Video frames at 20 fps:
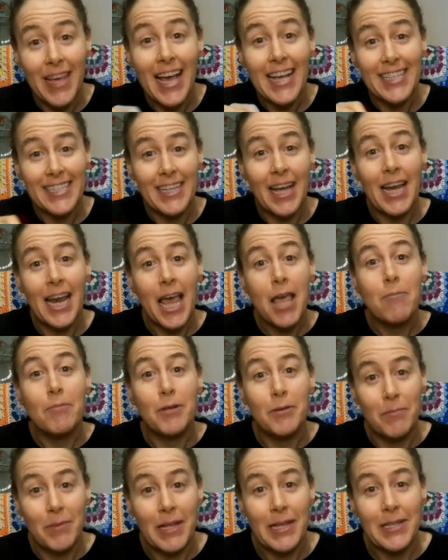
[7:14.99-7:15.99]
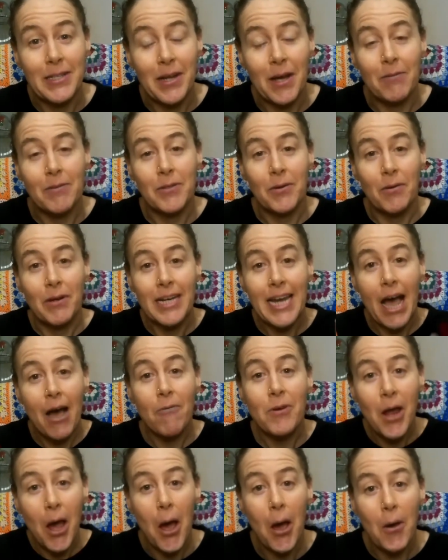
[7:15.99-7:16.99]
Yes, I labelled them this time, so I
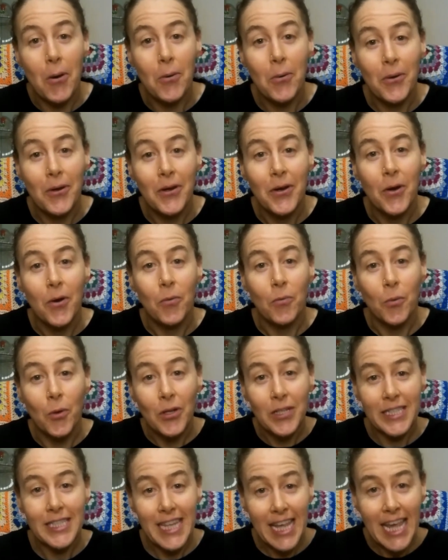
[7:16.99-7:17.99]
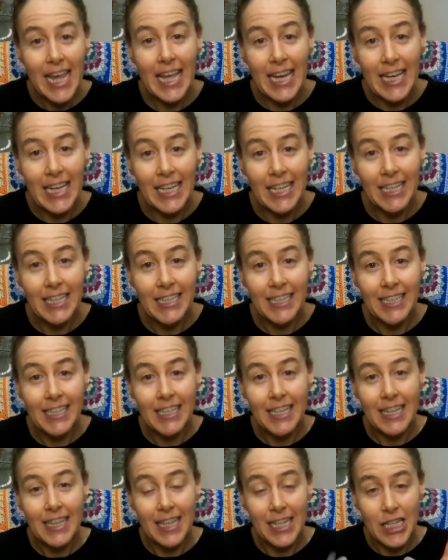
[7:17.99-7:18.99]
now know what's in
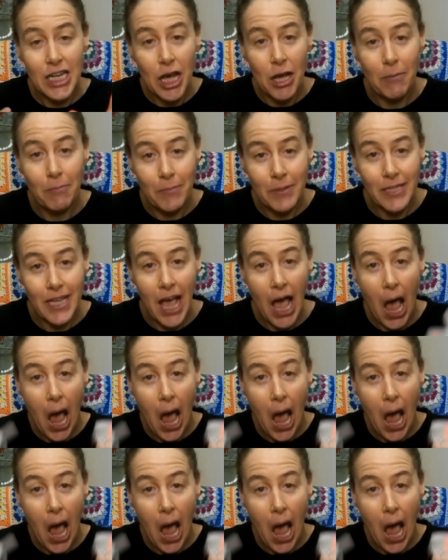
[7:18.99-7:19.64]
the tubs.